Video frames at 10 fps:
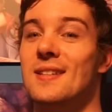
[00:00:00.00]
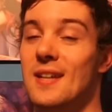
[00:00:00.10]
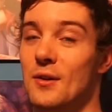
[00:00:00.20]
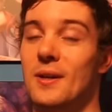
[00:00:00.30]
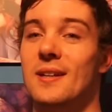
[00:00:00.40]

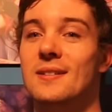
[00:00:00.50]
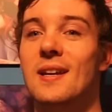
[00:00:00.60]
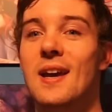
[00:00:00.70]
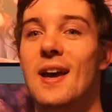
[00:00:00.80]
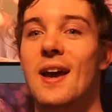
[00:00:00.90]
Tyrian
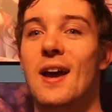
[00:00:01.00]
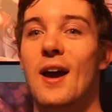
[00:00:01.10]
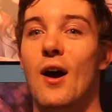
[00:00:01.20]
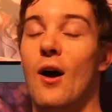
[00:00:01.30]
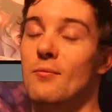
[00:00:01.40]

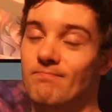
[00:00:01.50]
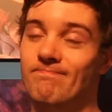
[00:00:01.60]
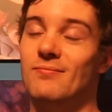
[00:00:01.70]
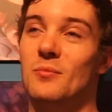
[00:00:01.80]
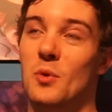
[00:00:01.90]

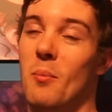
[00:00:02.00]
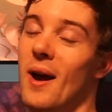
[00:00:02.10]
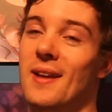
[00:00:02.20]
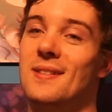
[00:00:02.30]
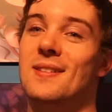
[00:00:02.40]

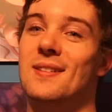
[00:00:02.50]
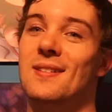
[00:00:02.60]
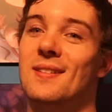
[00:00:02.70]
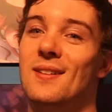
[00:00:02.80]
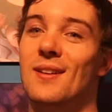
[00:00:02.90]
reminds